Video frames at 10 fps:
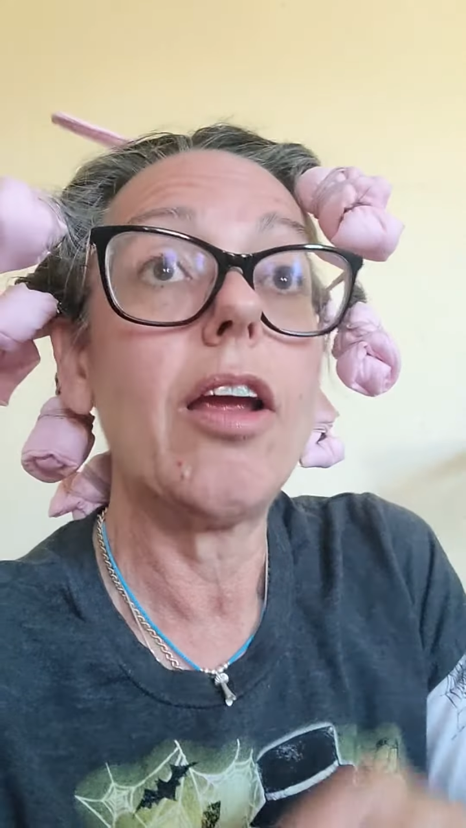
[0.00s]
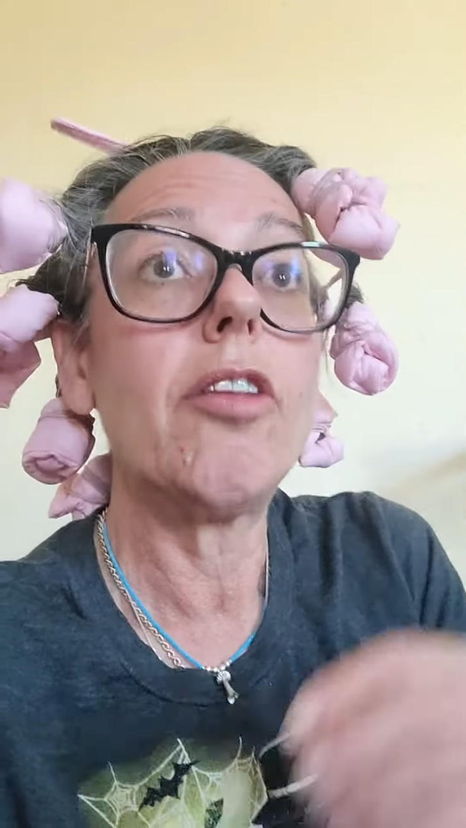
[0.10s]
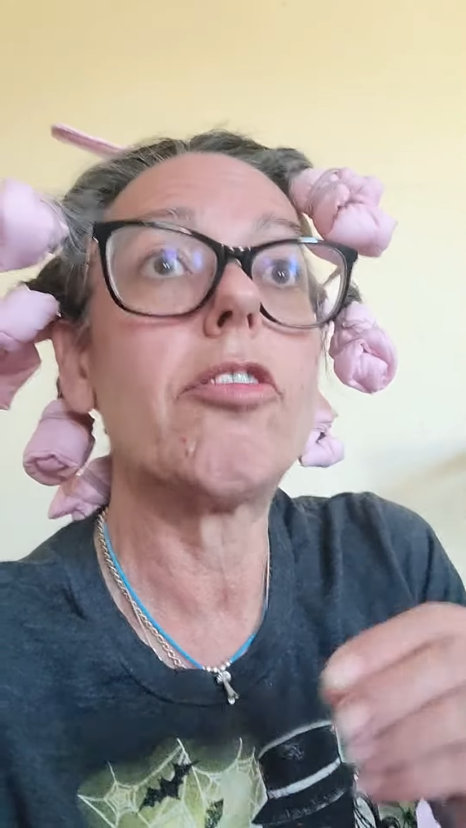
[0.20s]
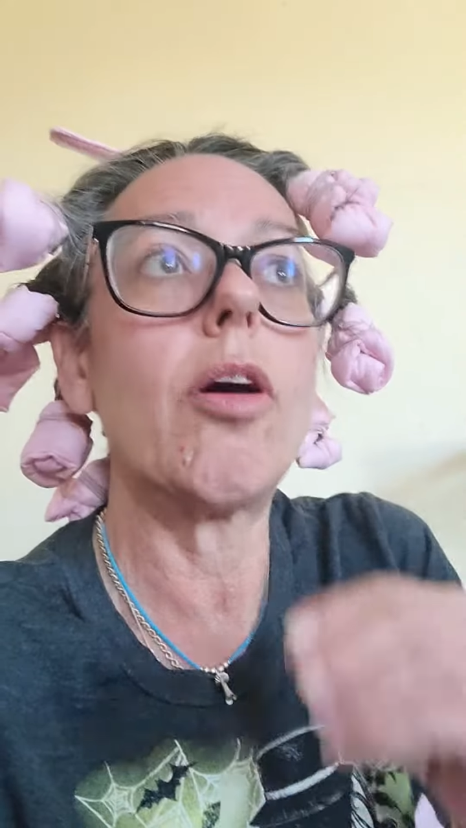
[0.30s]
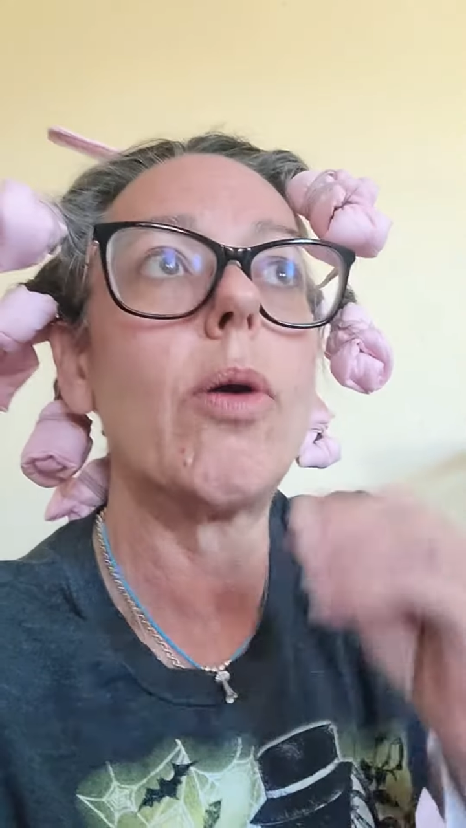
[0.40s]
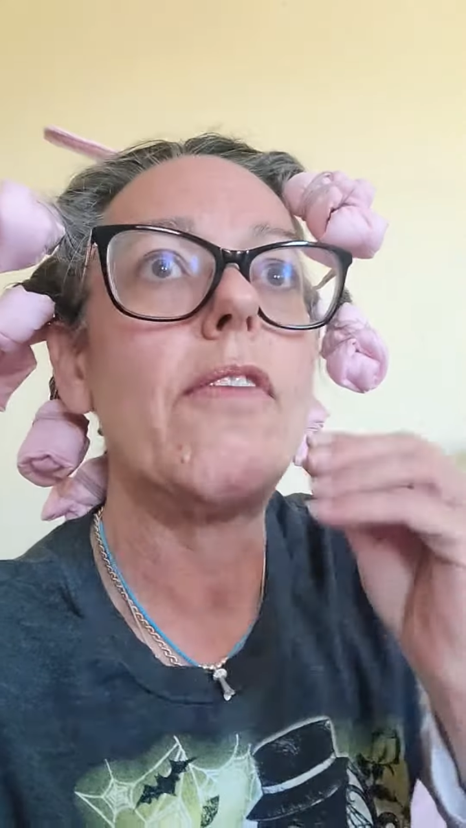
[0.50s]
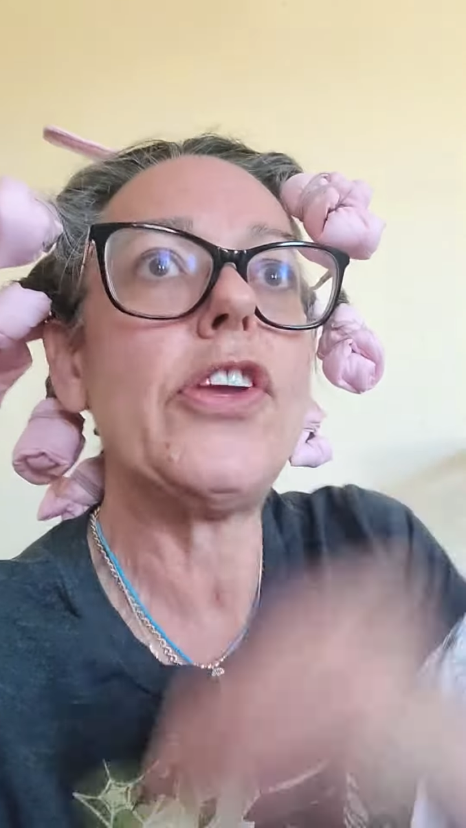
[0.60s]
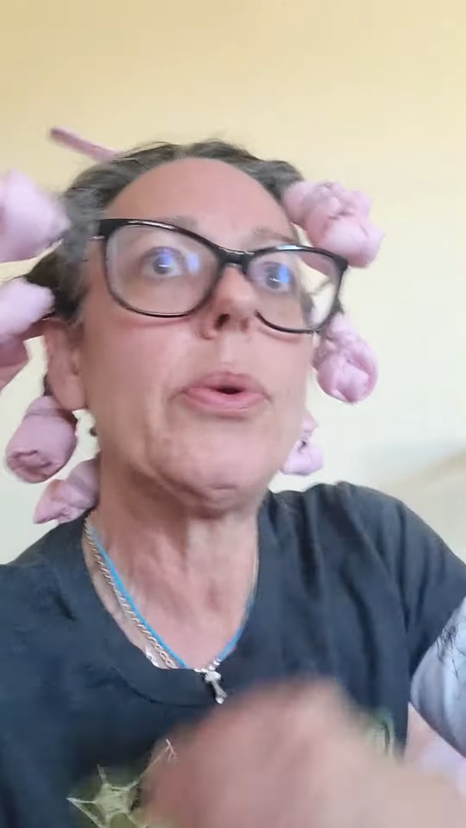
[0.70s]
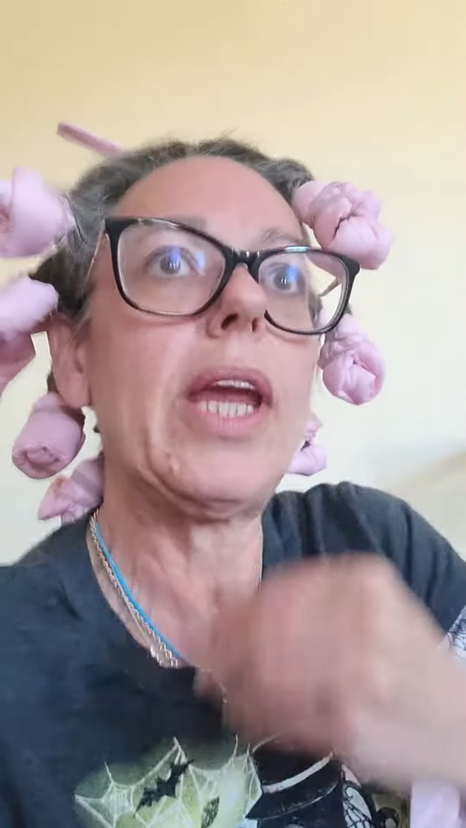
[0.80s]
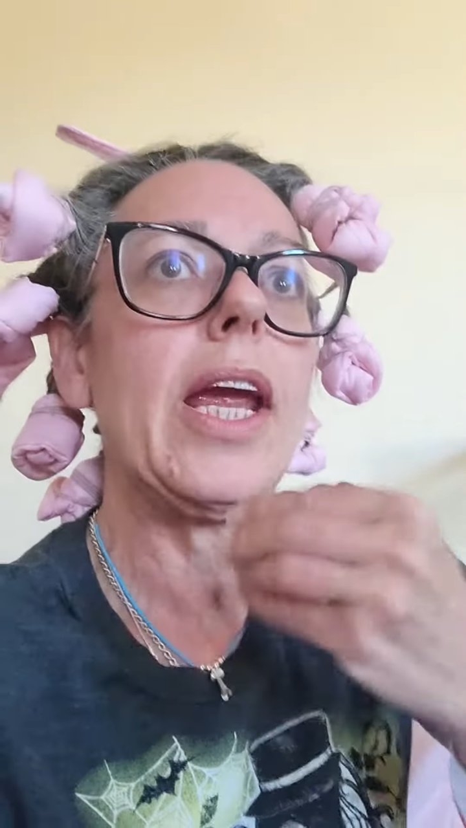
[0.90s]
So if
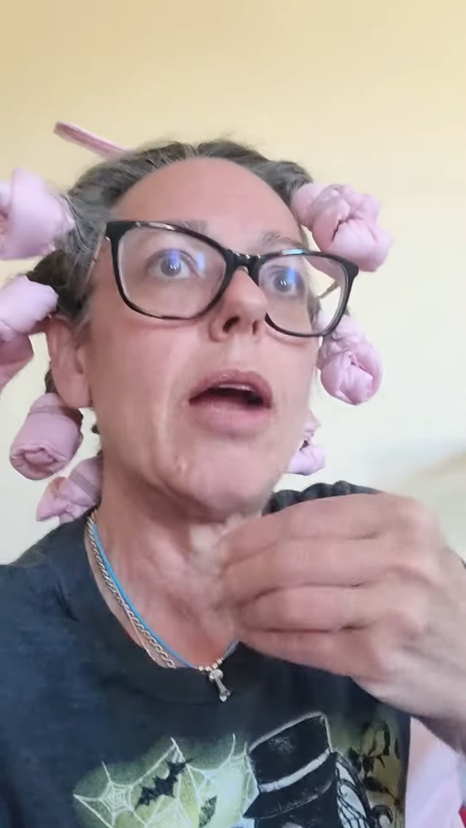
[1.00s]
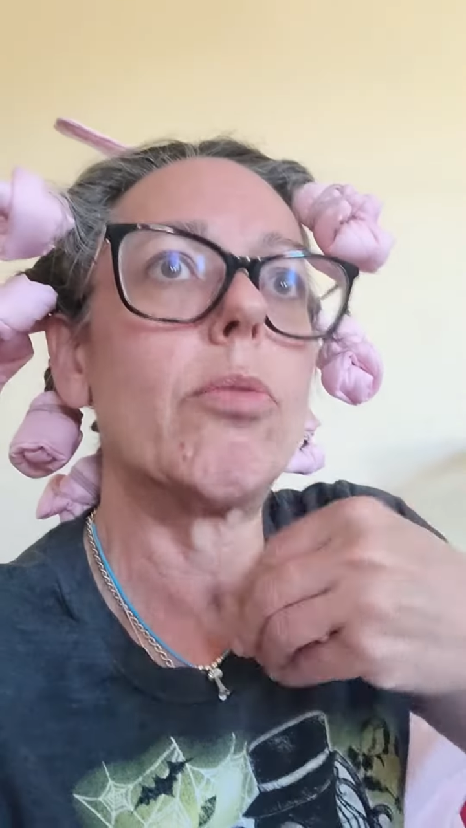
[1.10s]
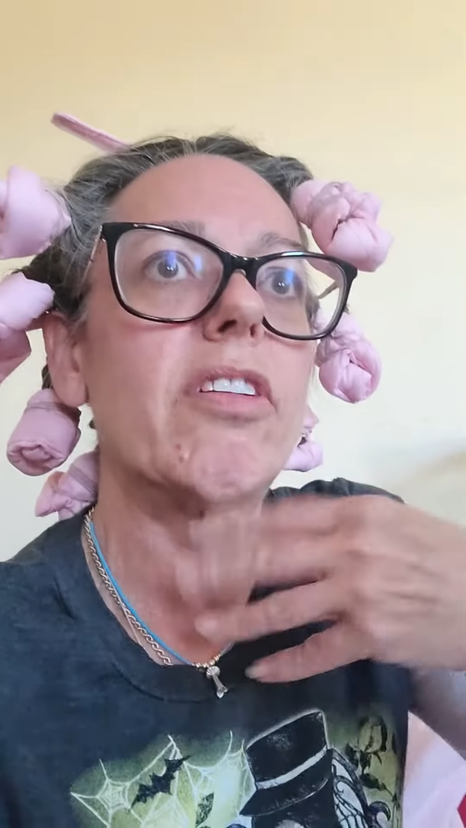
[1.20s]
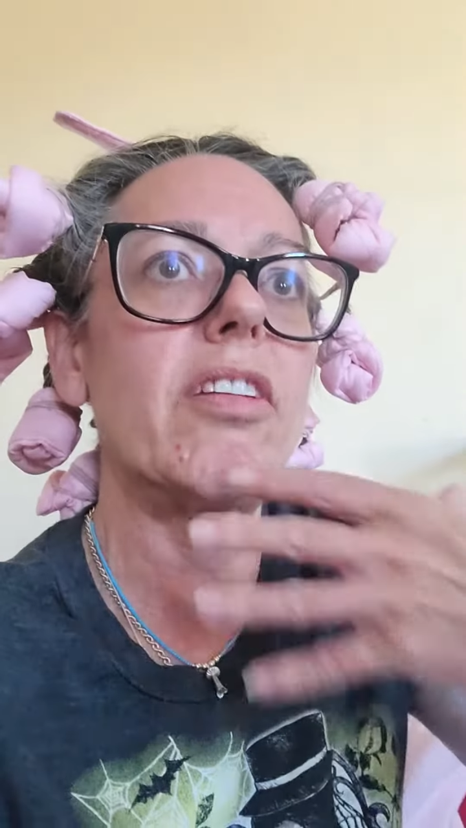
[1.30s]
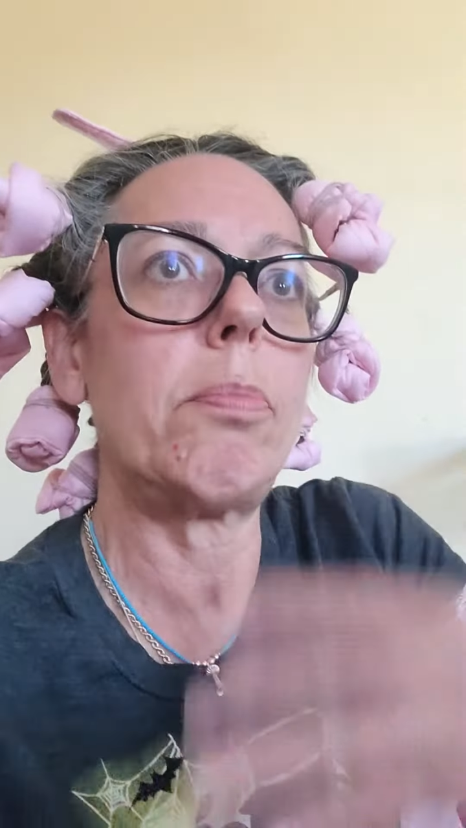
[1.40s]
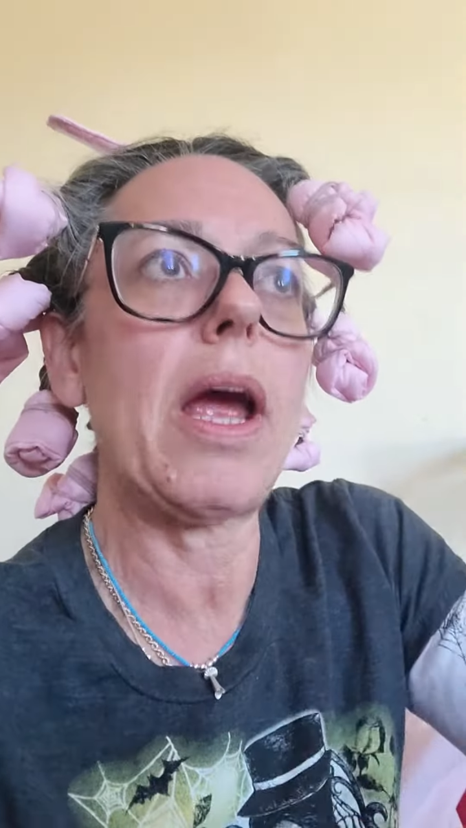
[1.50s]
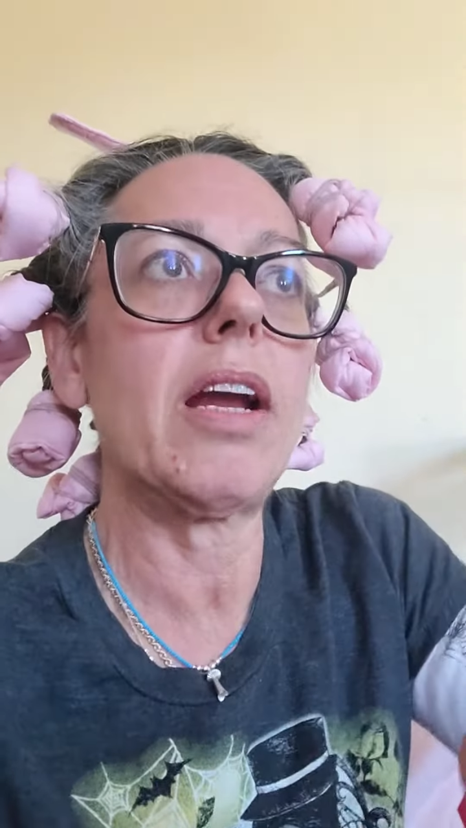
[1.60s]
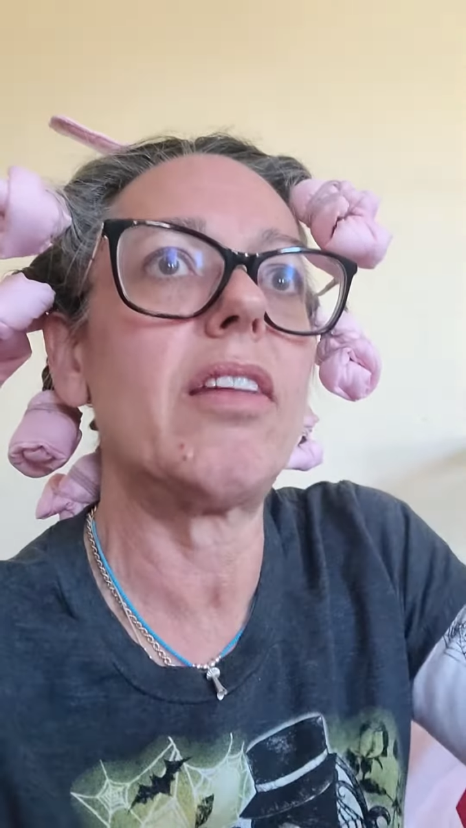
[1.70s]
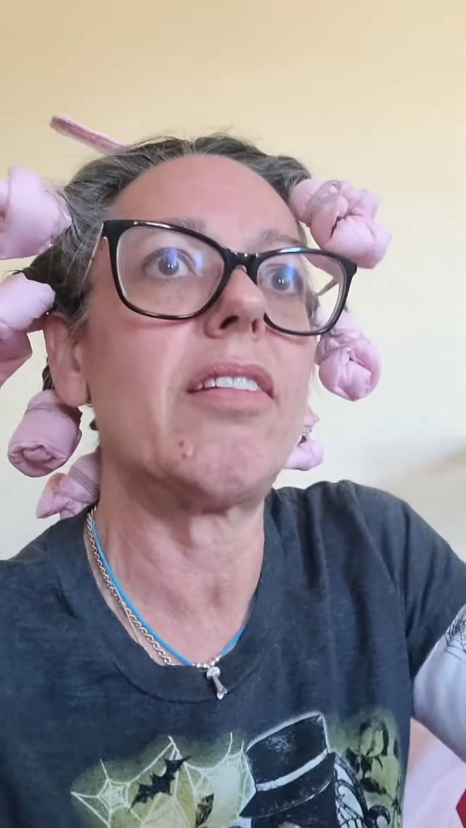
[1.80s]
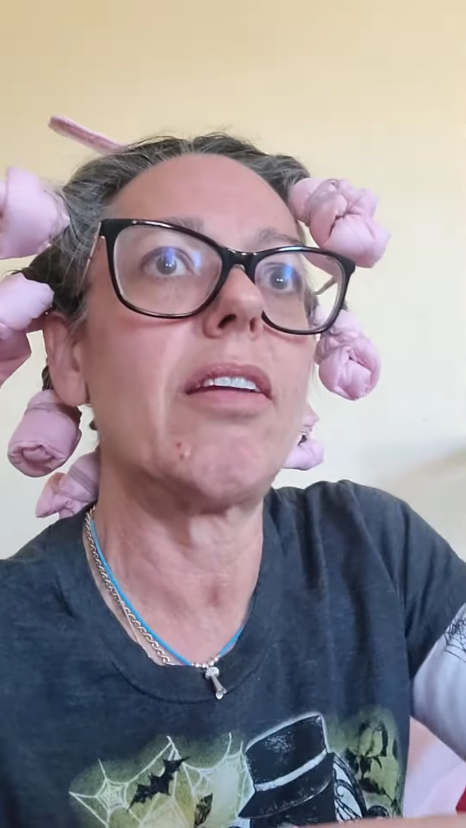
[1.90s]
you can't
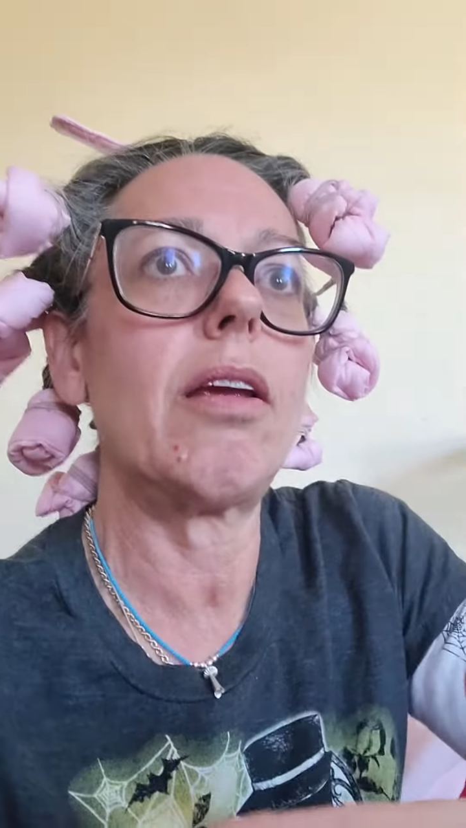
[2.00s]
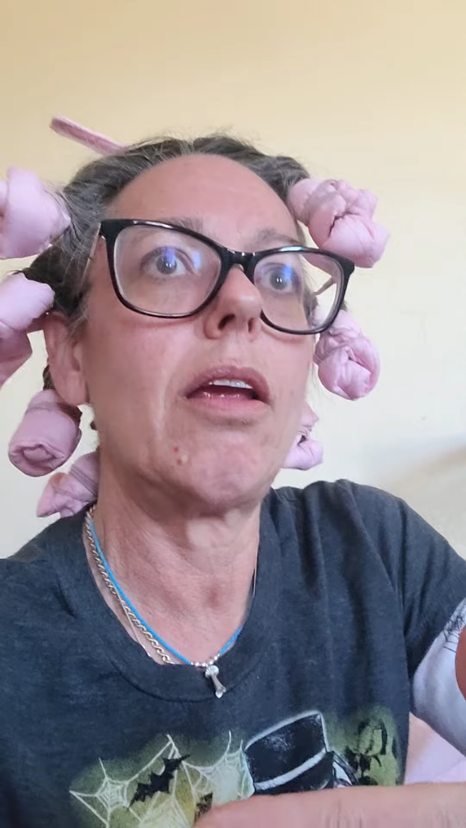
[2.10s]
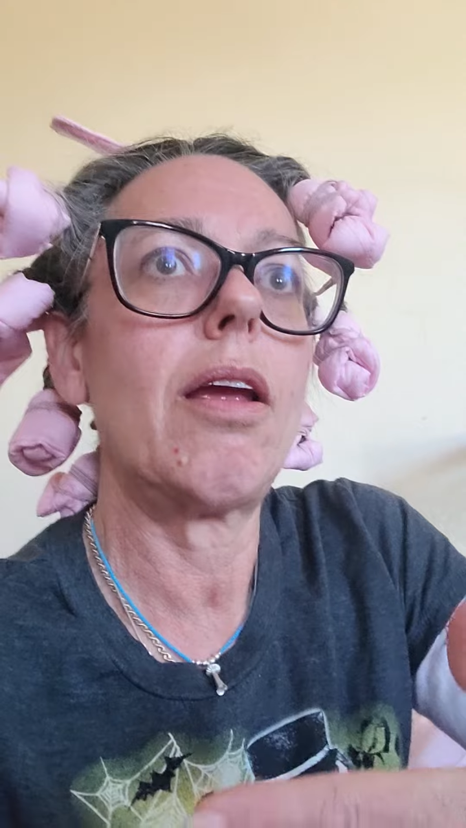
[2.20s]
respect